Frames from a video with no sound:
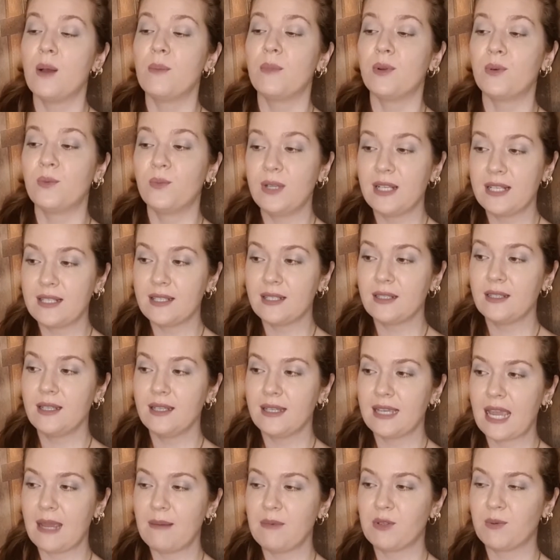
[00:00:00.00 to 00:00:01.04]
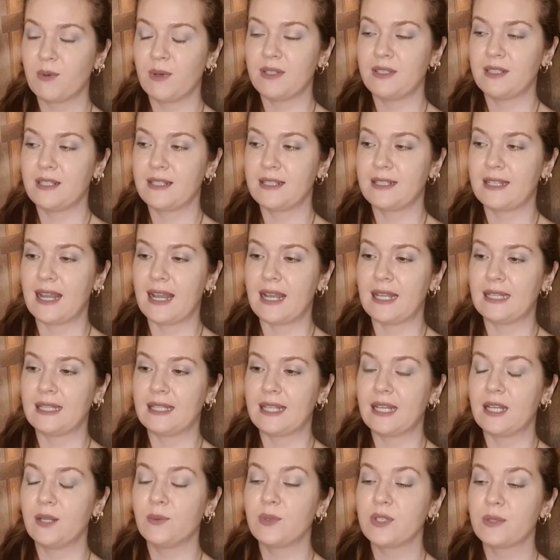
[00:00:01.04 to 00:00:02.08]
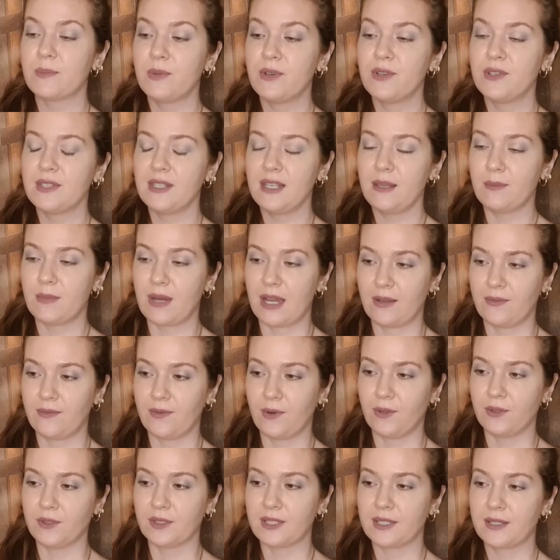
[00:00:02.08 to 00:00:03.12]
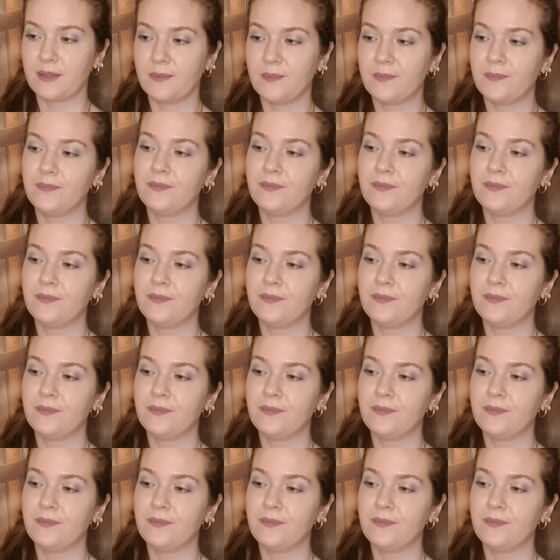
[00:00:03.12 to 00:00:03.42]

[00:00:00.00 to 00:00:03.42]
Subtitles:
but recently came to understand that it was mostly my fault.